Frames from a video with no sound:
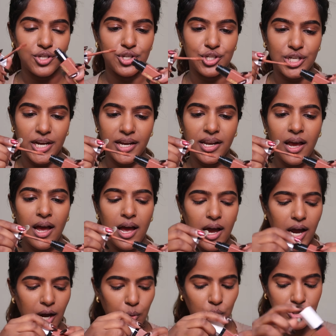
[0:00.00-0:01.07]
shade.
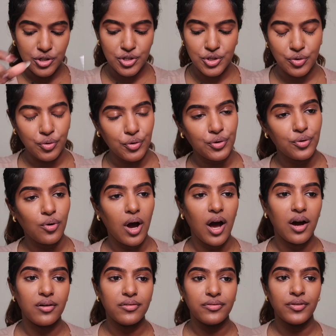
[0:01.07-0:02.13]
I want to show you
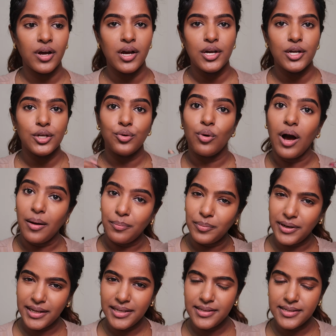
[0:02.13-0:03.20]
how to
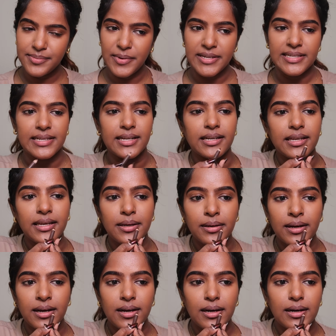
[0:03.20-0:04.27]
apply this basically.
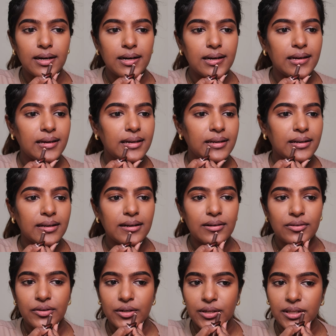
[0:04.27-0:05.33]
And
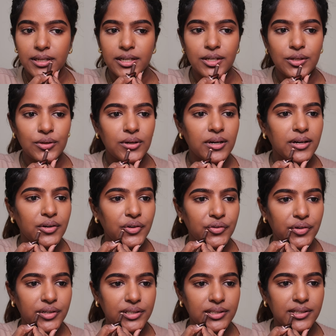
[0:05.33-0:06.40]
for that, you have to
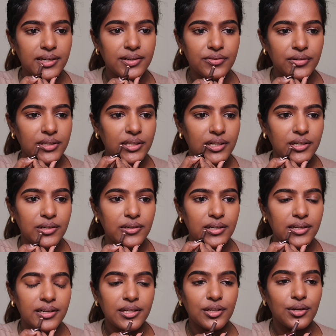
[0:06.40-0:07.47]
first start with
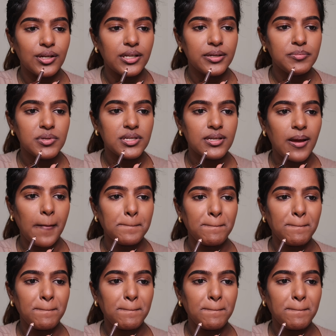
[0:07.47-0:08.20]
outlining your lips